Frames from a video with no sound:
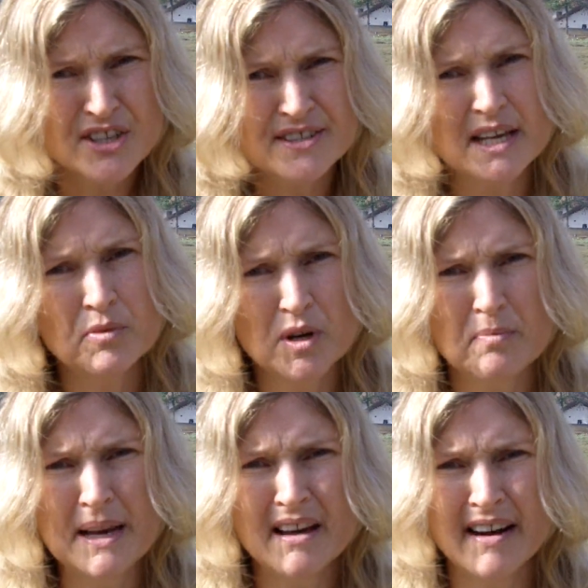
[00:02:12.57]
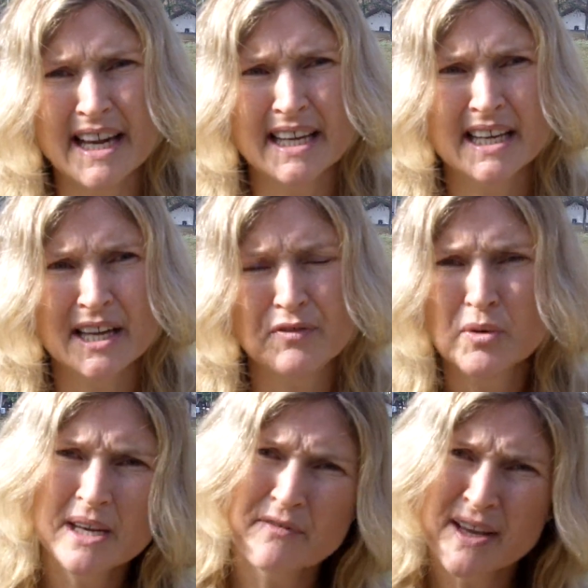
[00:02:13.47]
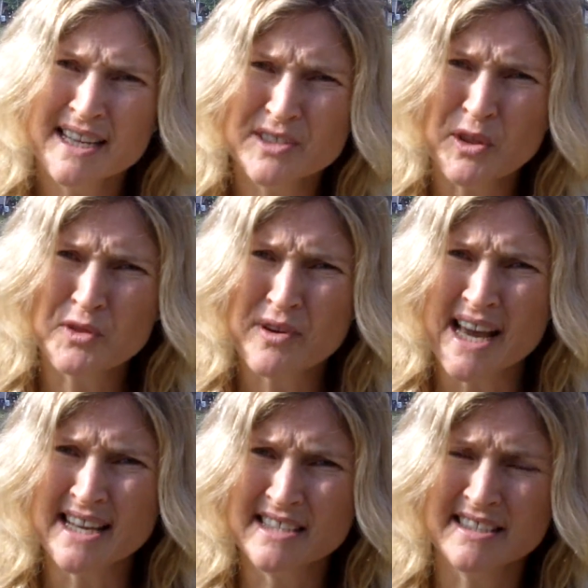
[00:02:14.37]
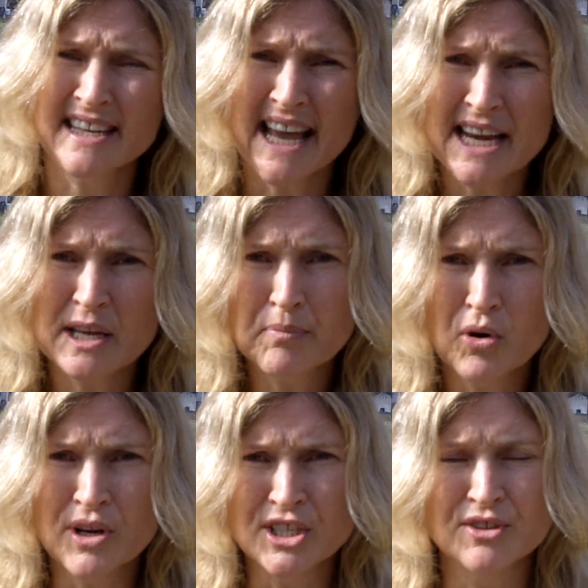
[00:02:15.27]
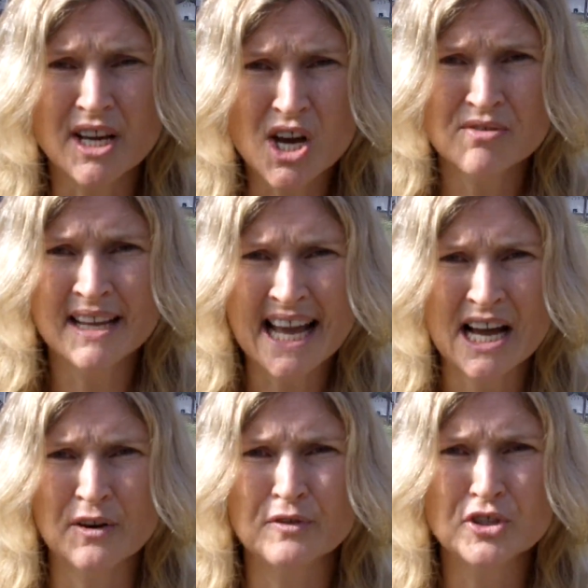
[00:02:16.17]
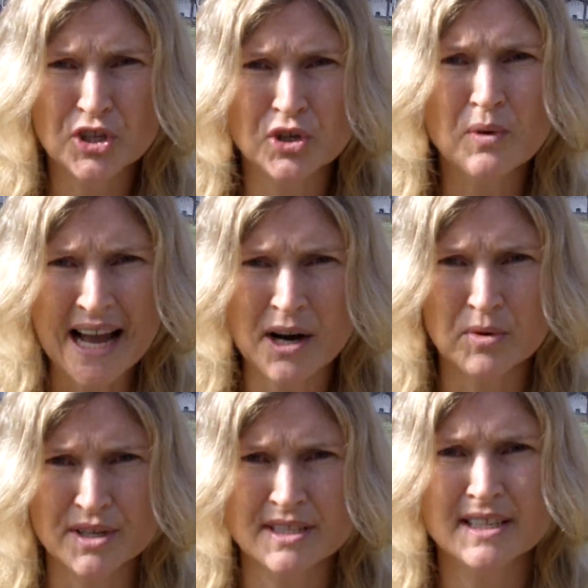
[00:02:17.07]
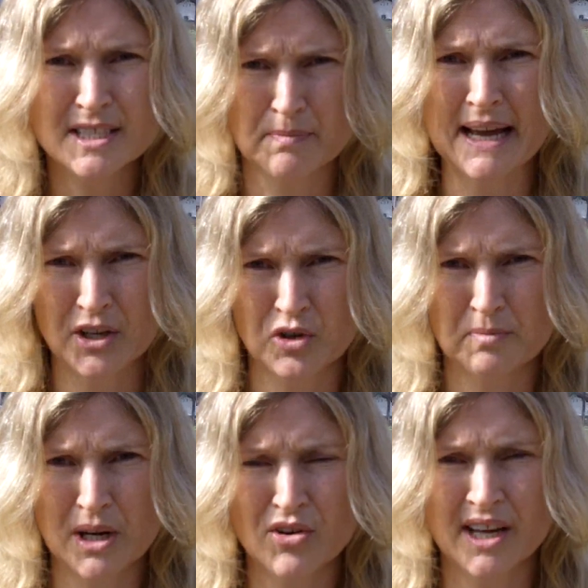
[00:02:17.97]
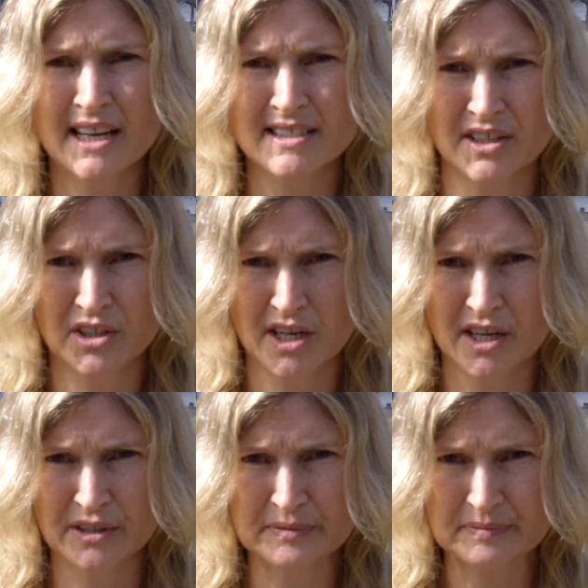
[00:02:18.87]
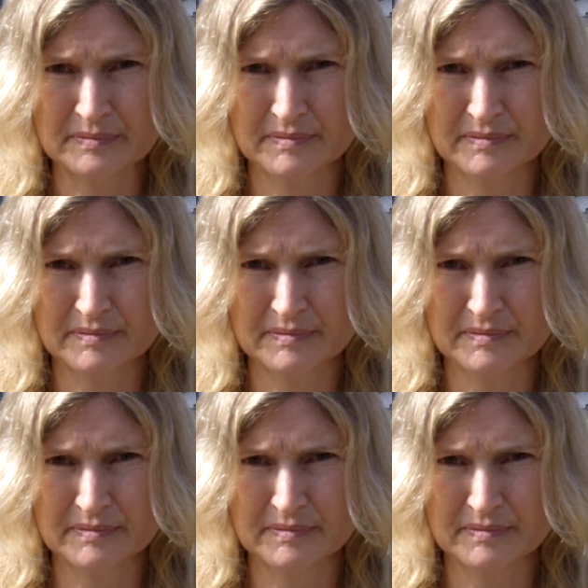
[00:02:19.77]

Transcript: Just think what it would be like if you were living under the threat that at any point you'd only have 2 hours to pack your belongings and go.